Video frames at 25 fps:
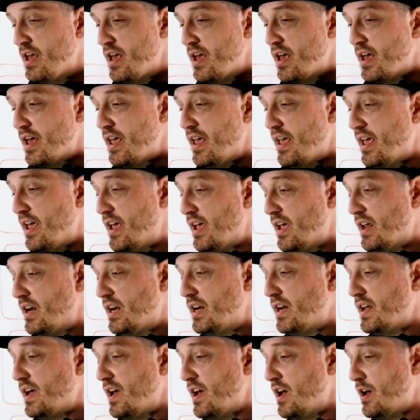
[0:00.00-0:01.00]

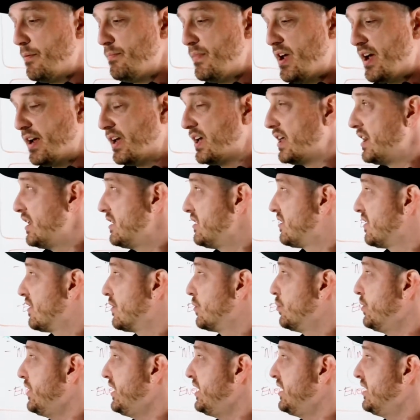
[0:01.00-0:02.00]
and not get into
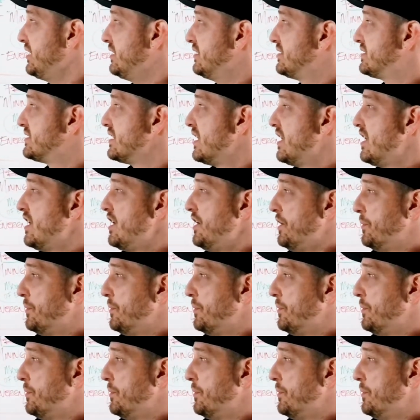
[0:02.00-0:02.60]
the weeds,